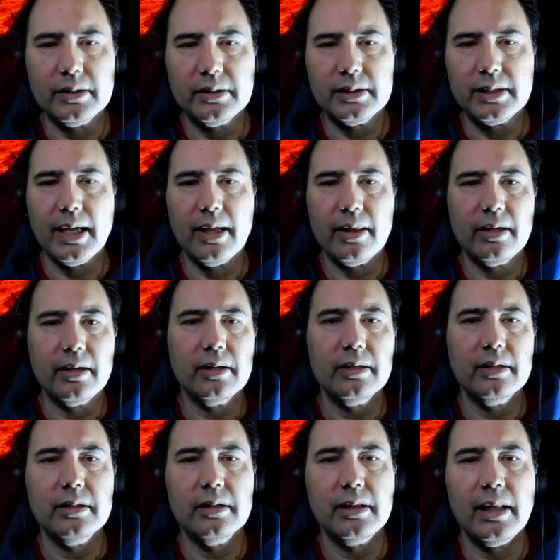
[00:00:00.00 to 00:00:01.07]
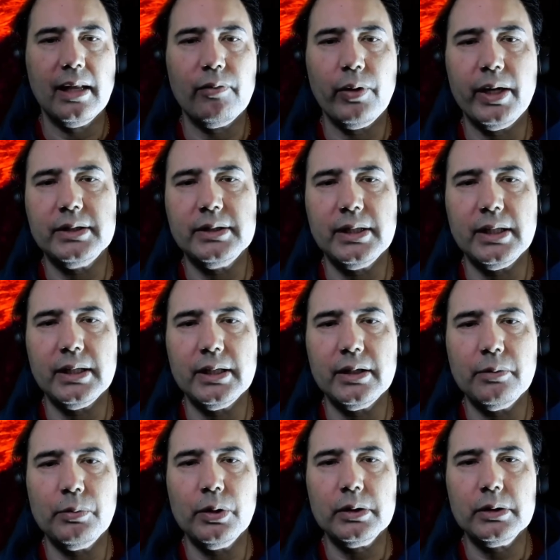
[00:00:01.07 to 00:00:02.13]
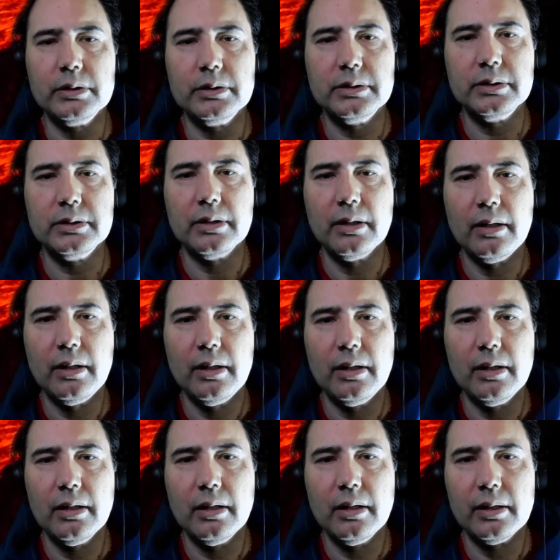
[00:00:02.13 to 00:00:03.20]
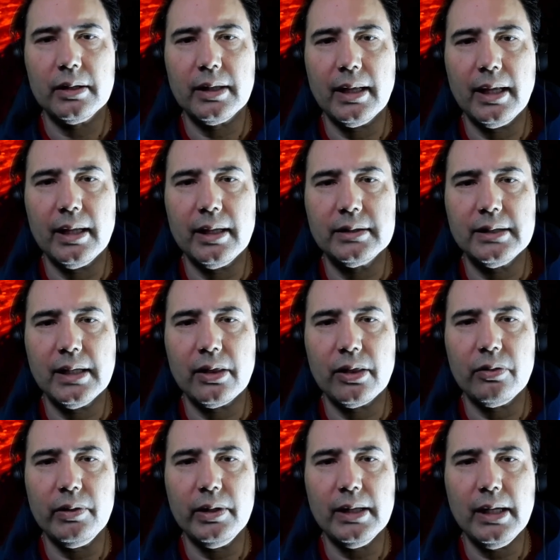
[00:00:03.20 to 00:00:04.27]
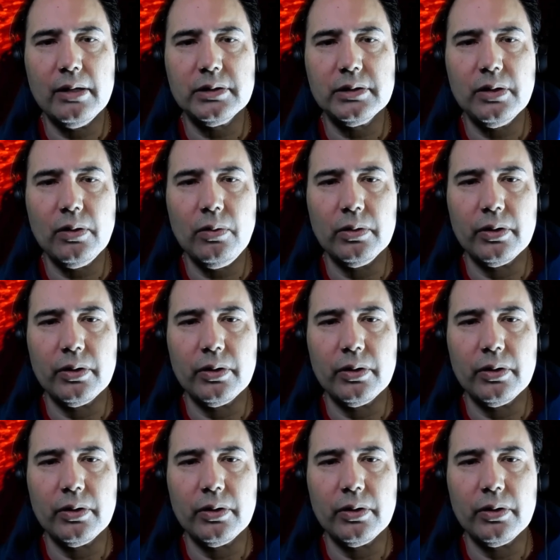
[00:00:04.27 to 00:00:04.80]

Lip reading: together. Level 18 in the books. Look at that. Is that 3,000 gold or